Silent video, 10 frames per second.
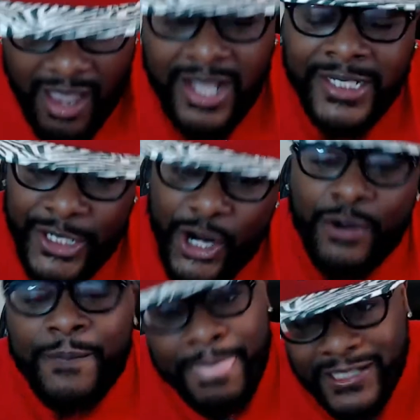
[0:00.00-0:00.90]

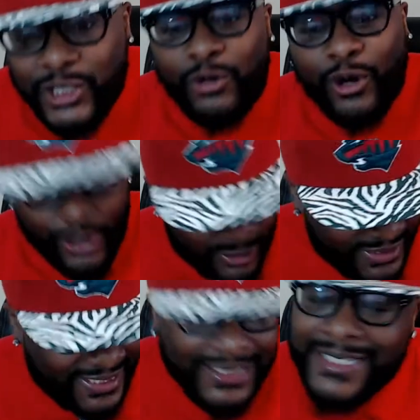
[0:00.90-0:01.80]
it's a little early in the
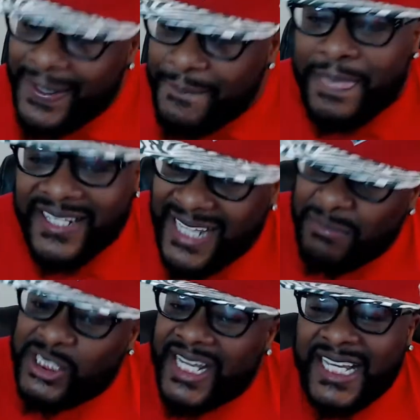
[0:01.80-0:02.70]
day, but you
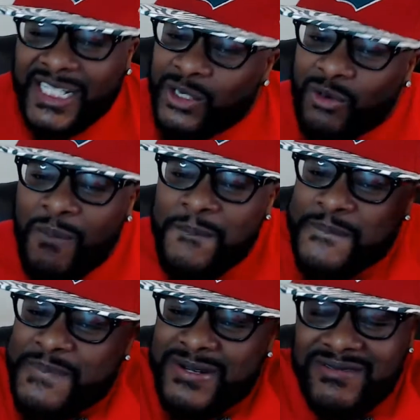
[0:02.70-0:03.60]
gotta get a little
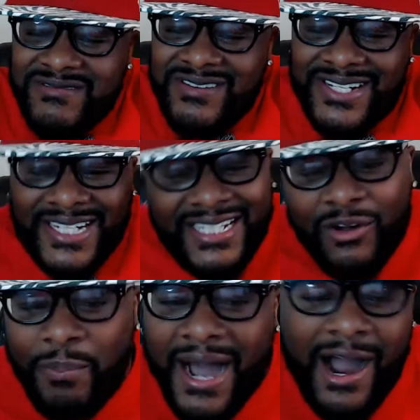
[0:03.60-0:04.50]

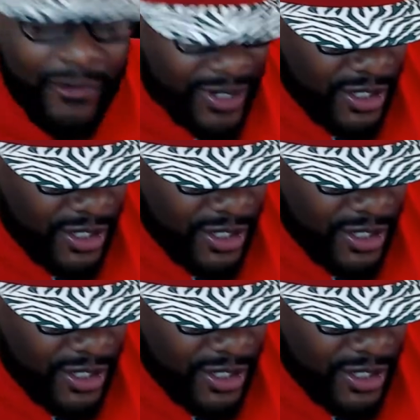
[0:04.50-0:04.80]
power in you.